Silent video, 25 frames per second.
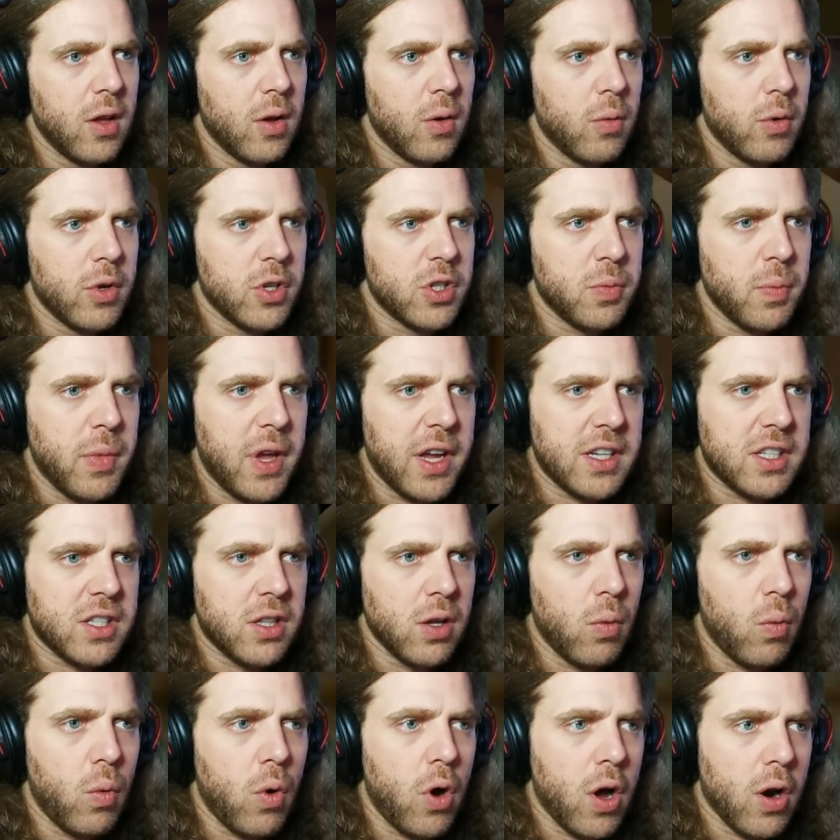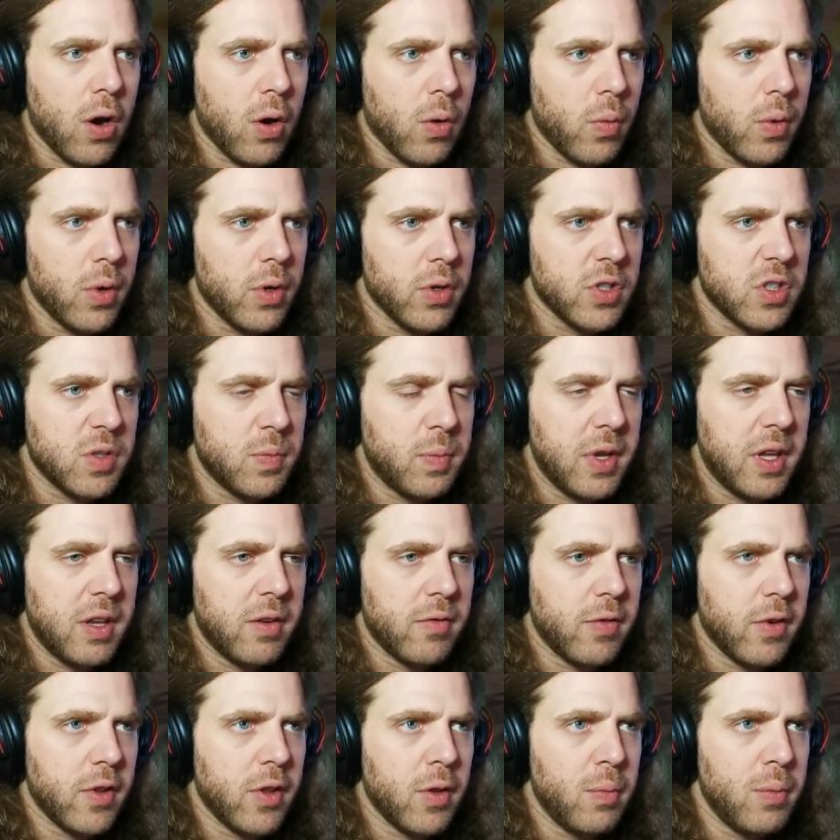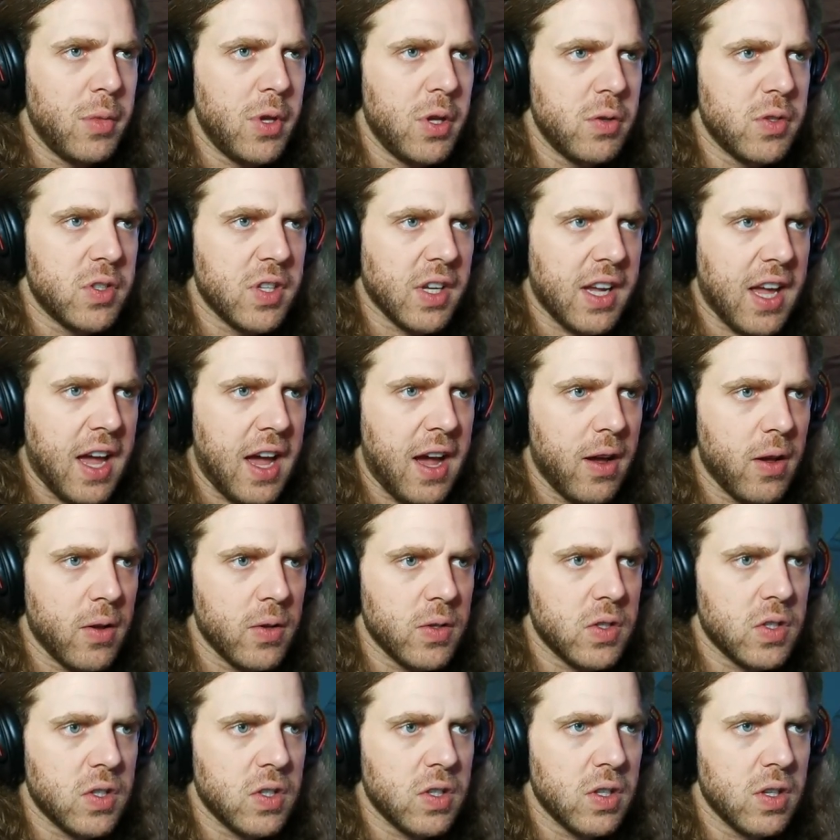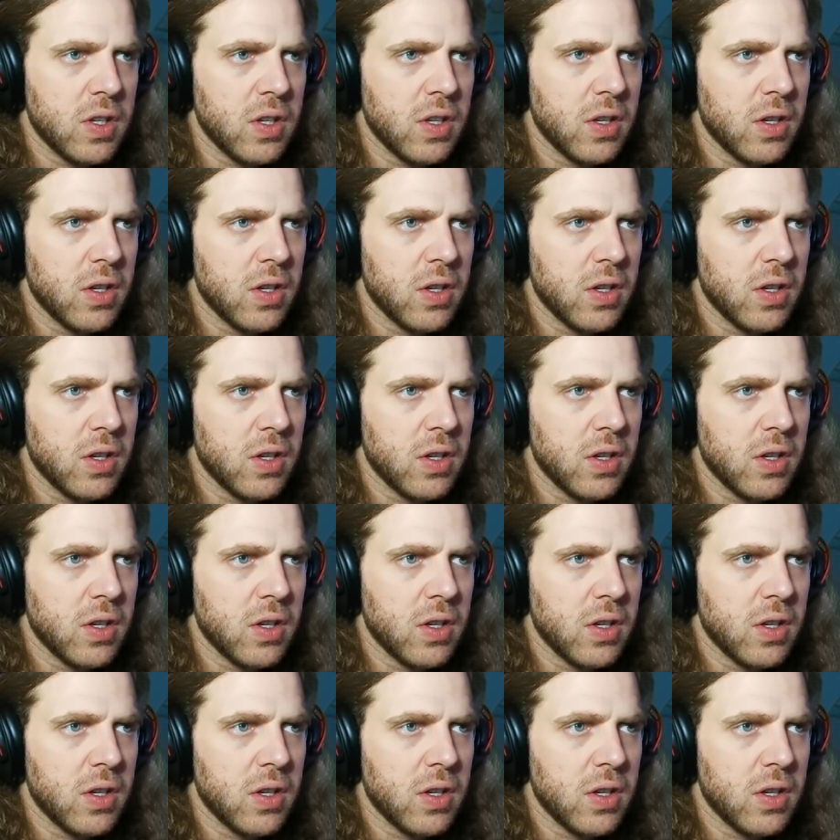which makes the water wheel spin for the music house,